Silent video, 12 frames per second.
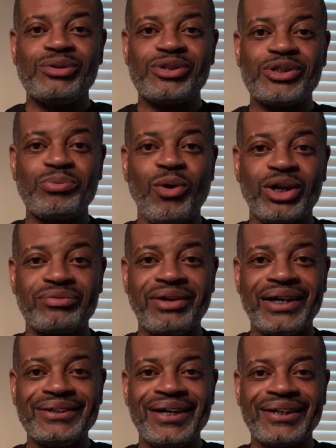
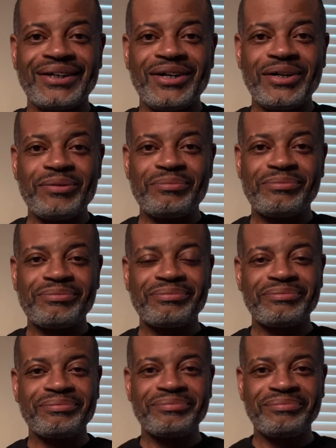Sparksfleye.com.
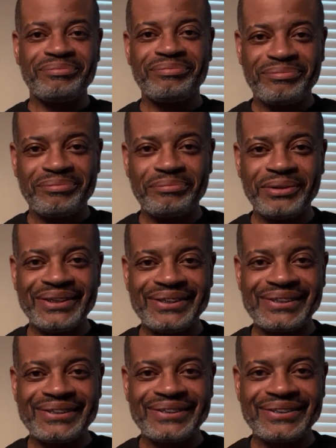
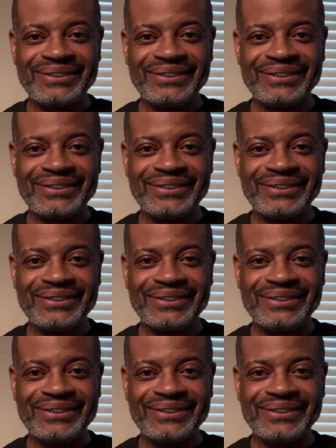Peace.